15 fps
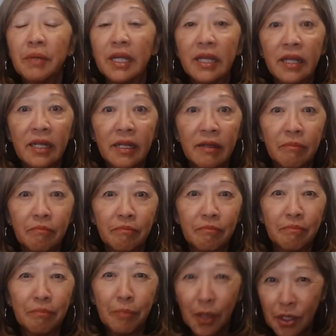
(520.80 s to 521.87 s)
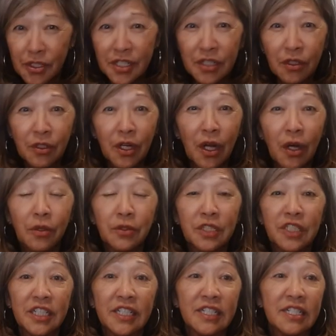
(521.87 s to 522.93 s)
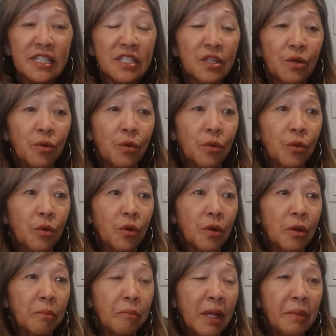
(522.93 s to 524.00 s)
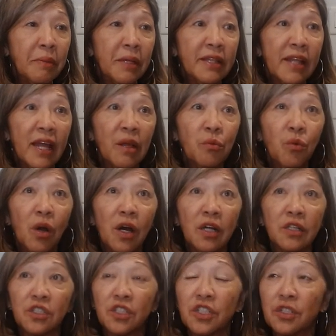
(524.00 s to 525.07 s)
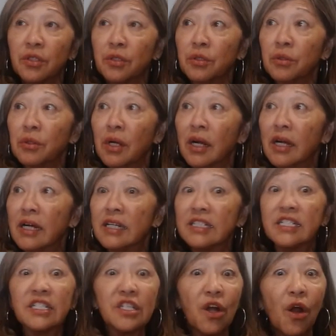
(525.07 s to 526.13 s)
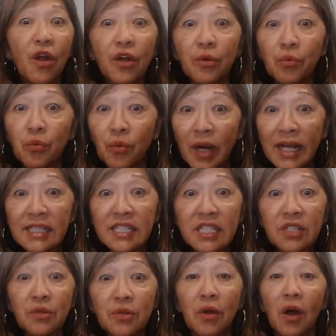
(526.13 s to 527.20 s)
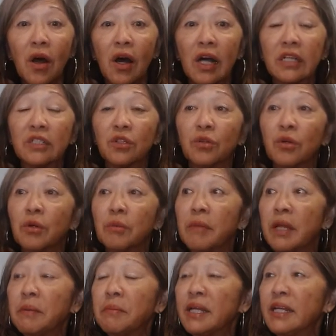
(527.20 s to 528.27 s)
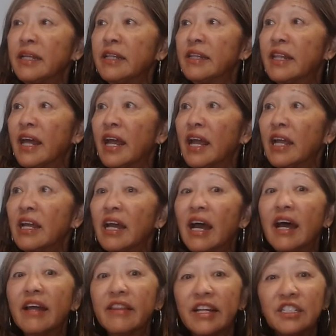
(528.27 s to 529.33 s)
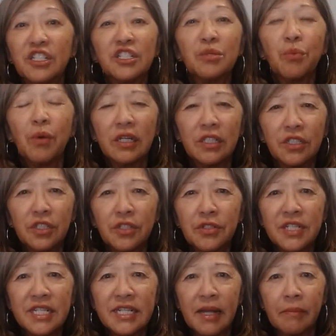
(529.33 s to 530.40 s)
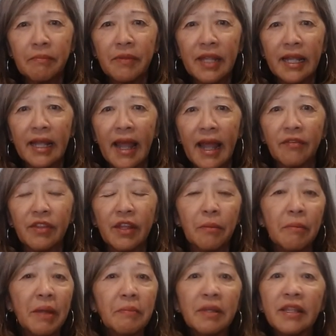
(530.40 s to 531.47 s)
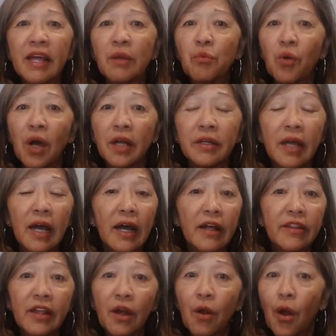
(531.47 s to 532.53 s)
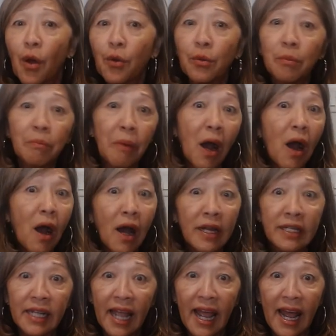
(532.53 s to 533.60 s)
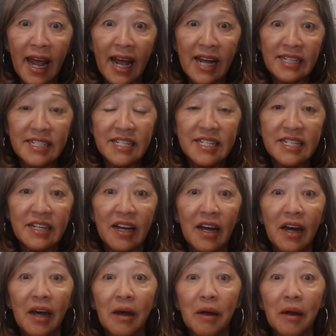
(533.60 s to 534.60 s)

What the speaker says: be personal coaches, or maybe they want to start a restaurant, or maybe they just want to do something out there. Maybe they want their own podcast